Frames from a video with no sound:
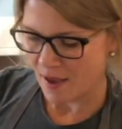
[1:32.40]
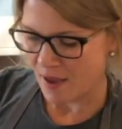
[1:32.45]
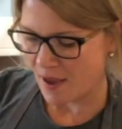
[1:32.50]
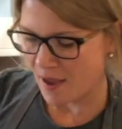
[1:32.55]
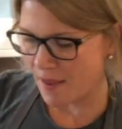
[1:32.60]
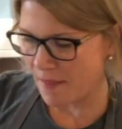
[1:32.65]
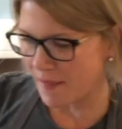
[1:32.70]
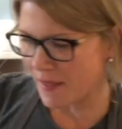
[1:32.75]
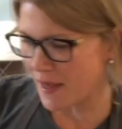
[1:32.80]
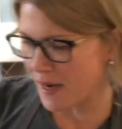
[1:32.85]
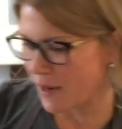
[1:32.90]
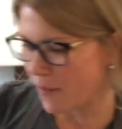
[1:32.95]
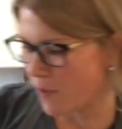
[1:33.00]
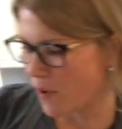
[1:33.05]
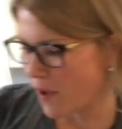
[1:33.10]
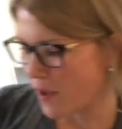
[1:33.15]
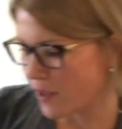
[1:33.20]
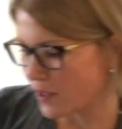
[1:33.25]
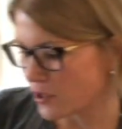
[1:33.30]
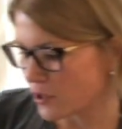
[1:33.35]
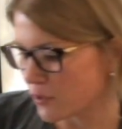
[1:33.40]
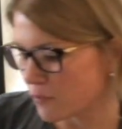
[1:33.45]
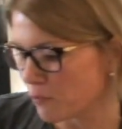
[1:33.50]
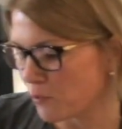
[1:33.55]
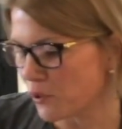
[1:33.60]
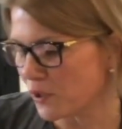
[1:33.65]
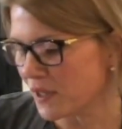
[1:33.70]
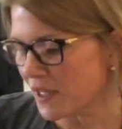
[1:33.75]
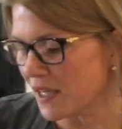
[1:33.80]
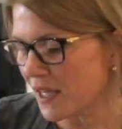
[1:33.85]
And then I will
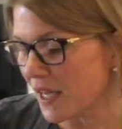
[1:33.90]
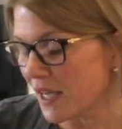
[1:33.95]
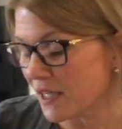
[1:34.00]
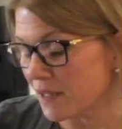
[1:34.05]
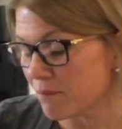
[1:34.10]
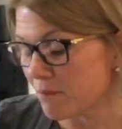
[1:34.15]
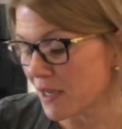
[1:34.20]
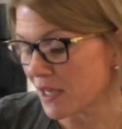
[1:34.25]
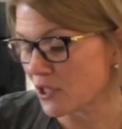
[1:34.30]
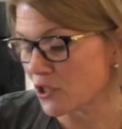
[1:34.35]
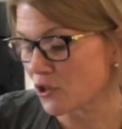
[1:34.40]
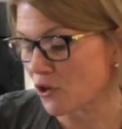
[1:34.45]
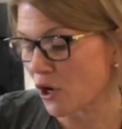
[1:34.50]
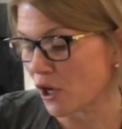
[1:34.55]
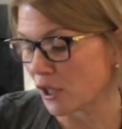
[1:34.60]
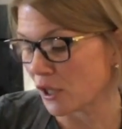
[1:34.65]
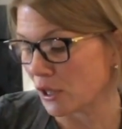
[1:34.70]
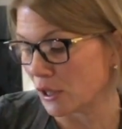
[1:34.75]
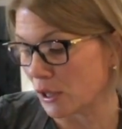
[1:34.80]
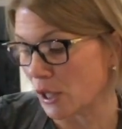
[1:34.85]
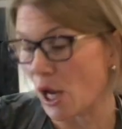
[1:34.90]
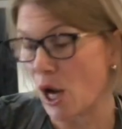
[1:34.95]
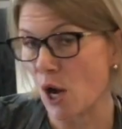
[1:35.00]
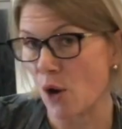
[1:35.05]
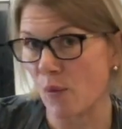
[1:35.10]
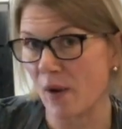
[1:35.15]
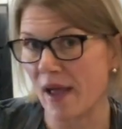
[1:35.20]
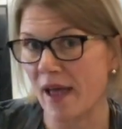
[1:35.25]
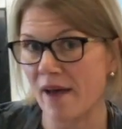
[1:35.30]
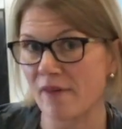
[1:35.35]
put the mixer on
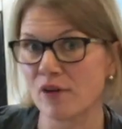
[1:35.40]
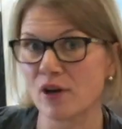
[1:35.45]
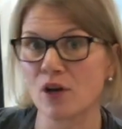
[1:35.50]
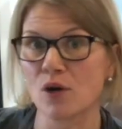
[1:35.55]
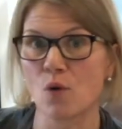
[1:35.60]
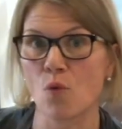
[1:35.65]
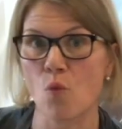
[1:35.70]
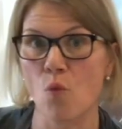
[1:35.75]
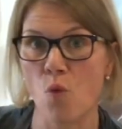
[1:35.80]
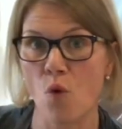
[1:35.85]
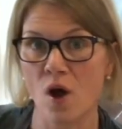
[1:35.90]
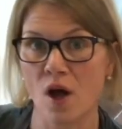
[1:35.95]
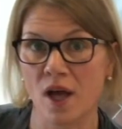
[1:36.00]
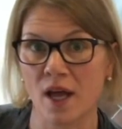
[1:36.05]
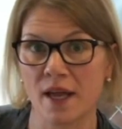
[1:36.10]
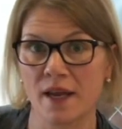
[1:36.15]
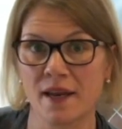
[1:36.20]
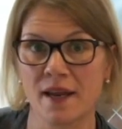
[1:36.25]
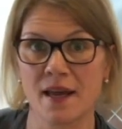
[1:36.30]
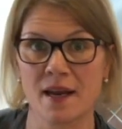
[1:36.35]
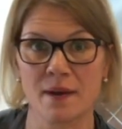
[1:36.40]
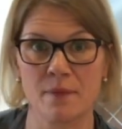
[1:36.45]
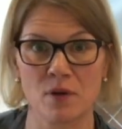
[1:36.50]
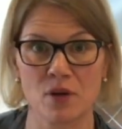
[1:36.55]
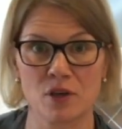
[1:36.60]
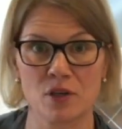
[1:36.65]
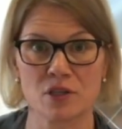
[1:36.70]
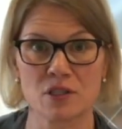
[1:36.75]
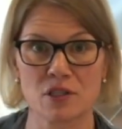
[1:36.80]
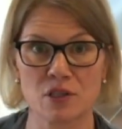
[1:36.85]
low. I have it on a 1, and I'm
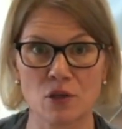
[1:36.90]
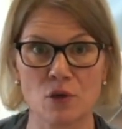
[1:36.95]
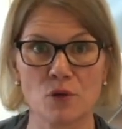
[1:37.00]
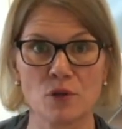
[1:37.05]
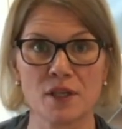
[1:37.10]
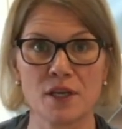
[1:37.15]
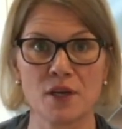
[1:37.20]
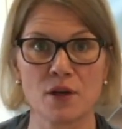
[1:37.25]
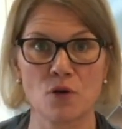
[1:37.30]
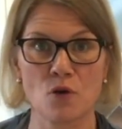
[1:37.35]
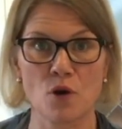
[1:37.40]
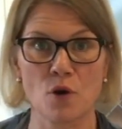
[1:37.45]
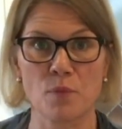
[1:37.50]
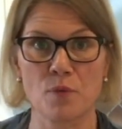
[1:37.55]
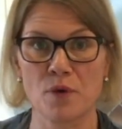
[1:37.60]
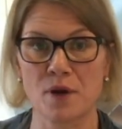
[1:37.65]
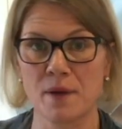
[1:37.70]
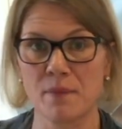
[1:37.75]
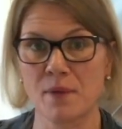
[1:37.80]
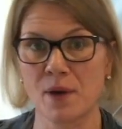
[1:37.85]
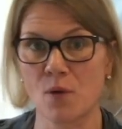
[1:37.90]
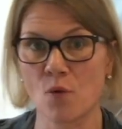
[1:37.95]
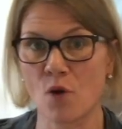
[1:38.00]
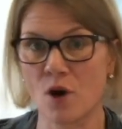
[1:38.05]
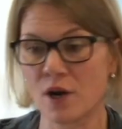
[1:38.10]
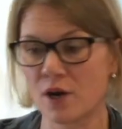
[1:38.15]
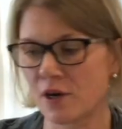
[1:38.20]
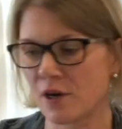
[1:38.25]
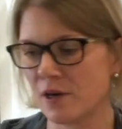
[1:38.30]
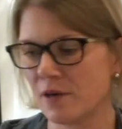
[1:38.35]
gonna slowly incorporate my
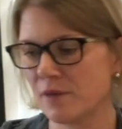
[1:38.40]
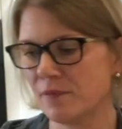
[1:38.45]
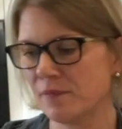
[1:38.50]
water.